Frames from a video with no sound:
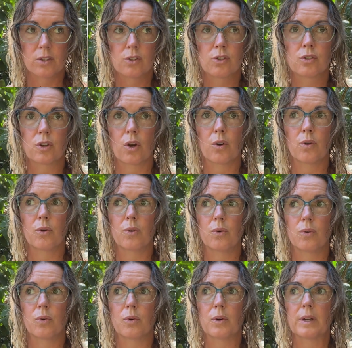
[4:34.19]

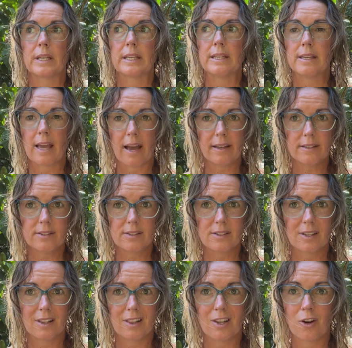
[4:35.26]
So
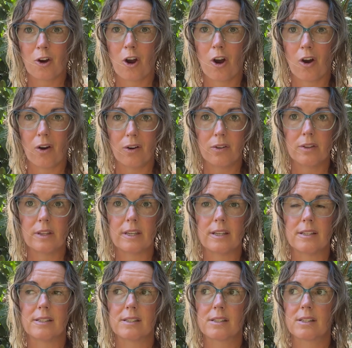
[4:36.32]
yes, there are all of
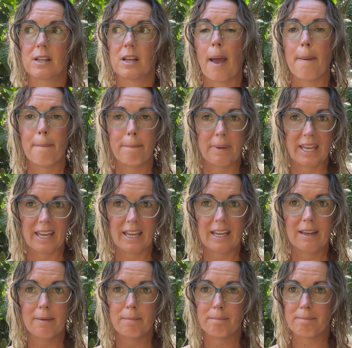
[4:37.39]
these
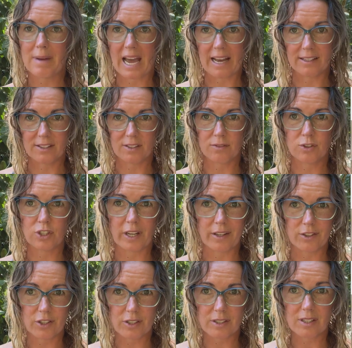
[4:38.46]
big, massive
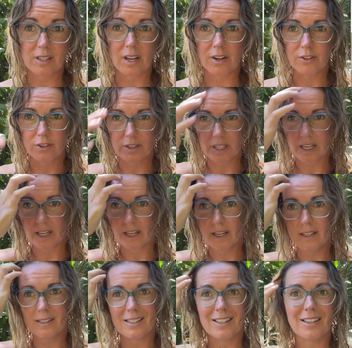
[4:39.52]
changes and
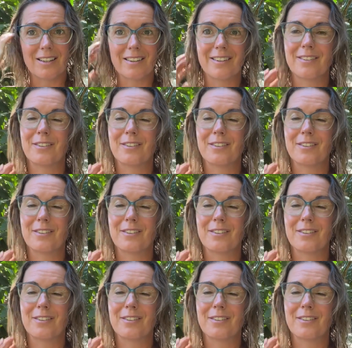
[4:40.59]
undertakings and,